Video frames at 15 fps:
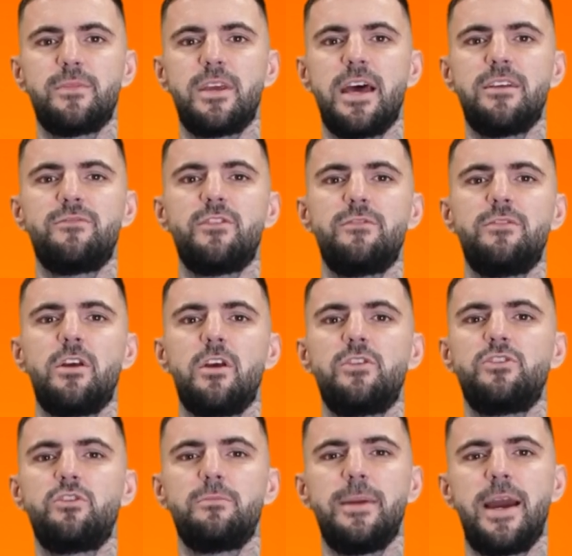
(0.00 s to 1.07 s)
If you've
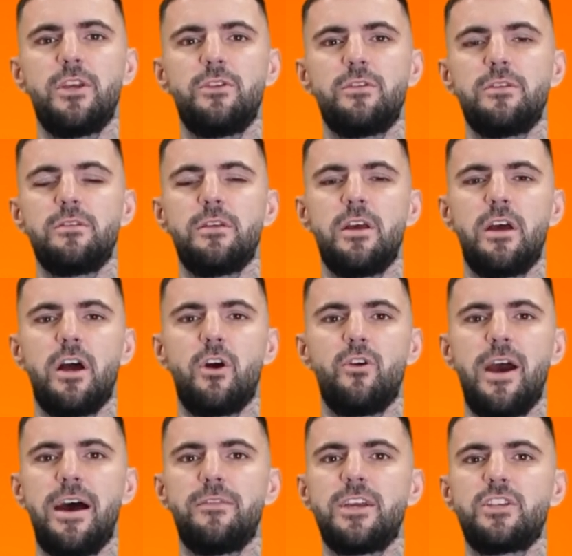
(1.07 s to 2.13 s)
lost your manual or are
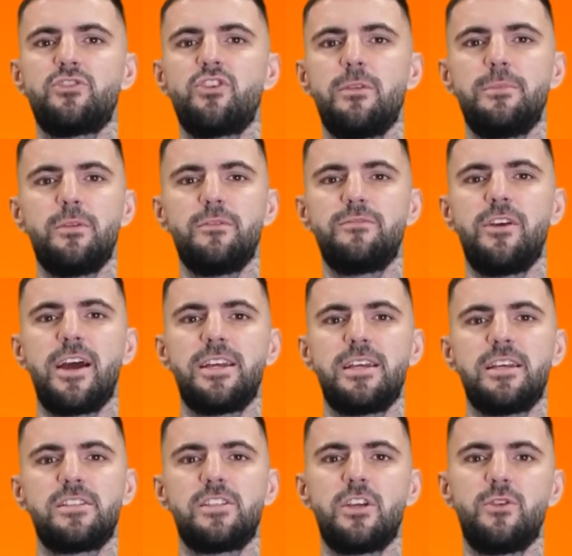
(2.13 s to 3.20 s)
having trouble finding
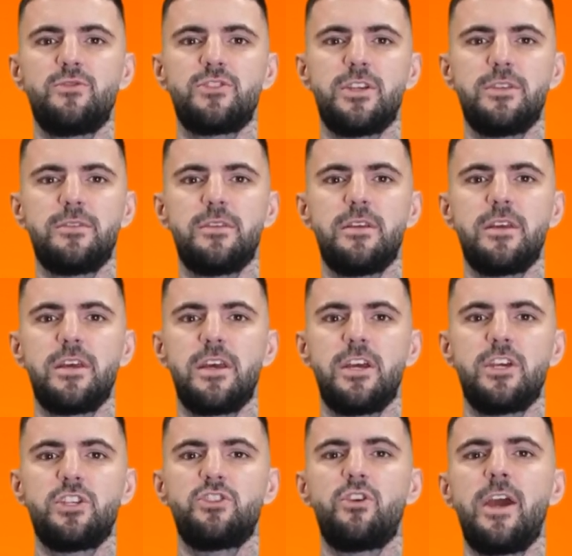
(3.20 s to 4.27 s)
a solution,
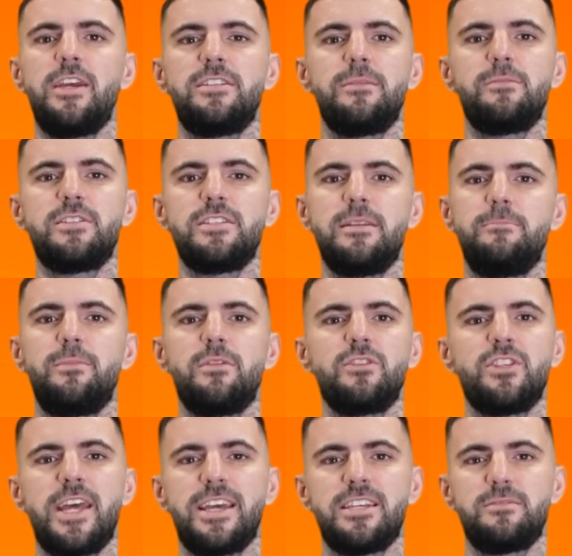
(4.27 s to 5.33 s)
try some simple
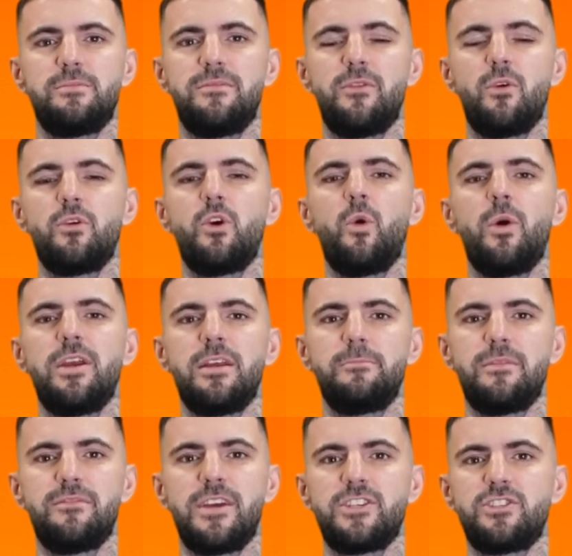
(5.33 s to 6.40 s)
checks before calling a
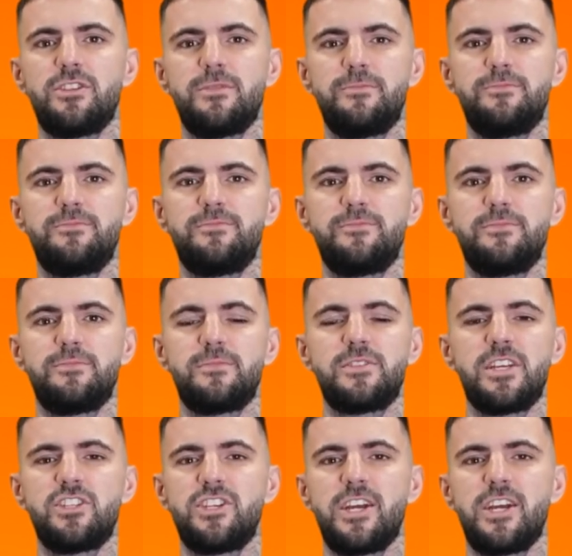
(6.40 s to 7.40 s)
professional, such